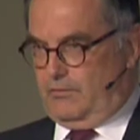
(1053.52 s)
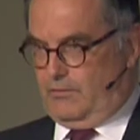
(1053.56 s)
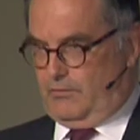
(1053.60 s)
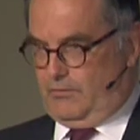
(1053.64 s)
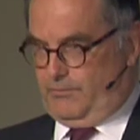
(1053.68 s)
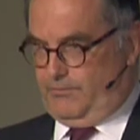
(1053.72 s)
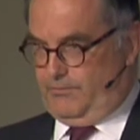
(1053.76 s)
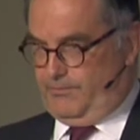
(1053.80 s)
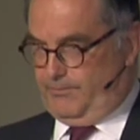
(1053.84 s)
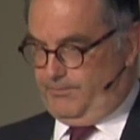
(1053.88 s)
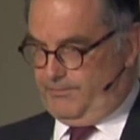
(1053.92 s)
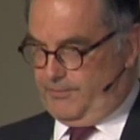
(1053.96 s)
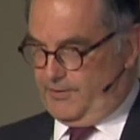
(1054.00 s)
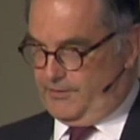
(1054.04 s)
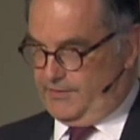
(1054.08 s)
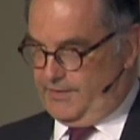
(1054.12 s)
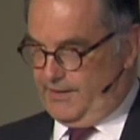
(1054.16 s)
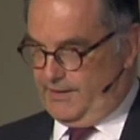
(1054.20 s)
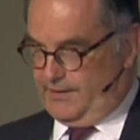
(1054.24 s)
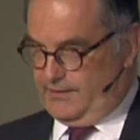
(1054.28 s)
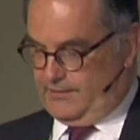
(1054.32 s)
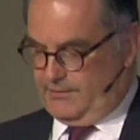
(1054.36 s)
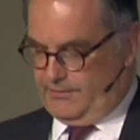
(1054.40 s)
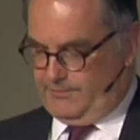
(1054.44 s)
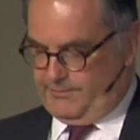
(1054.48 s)
on
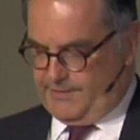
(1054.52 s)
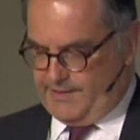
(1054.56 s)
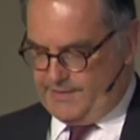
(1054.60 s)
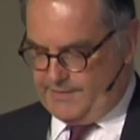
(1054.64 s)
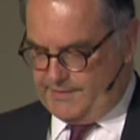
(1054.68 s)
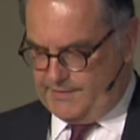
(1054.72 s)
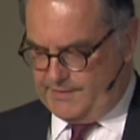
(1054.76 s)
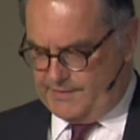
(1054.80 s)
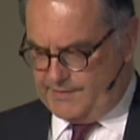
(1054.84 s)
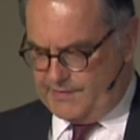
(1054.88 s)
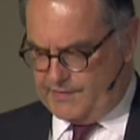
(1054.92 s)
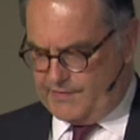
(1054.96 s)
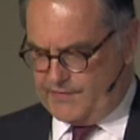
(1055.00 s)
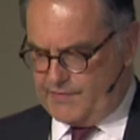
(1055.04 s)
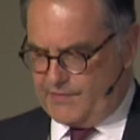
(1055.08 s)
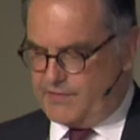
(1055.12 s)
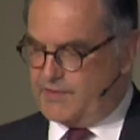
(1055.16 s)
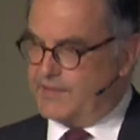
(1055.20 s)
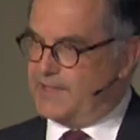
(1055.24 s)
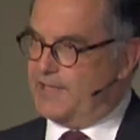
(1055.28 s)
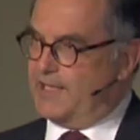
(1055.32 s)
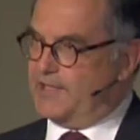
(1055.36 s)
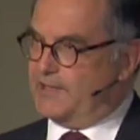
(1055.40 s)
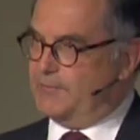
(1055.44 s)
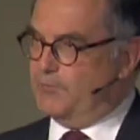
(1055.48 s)
particular
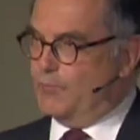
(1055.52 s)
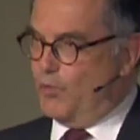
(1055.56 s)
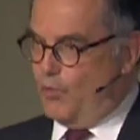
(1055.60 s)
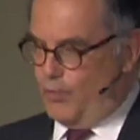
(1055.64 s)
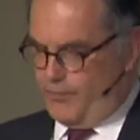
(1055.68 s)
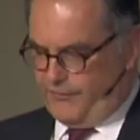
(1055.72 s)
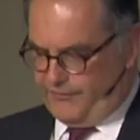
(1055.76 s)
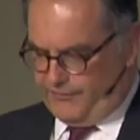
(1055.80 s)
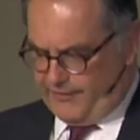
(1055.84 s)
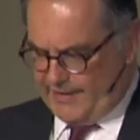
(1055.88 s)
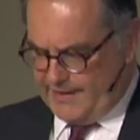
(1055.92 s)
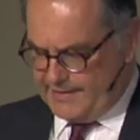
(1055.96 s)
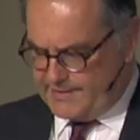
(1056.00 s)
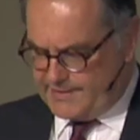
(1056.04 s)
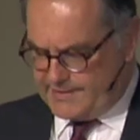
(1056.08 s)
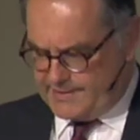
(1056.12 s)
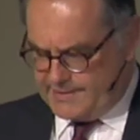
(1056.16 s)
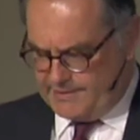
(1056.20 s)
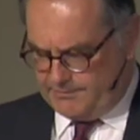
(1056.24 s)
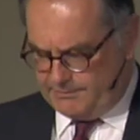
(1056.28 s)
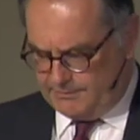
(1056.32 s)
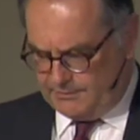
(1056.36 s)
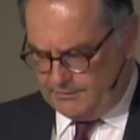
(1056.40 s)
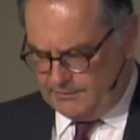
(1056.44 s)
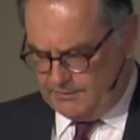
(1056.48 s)
businesses, get more
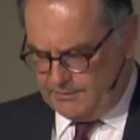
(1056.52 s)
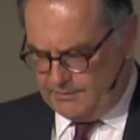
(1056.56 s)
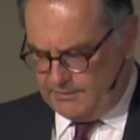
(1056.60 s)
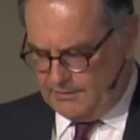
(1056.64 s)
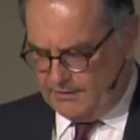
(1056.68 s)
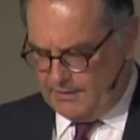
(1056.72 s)
flexible,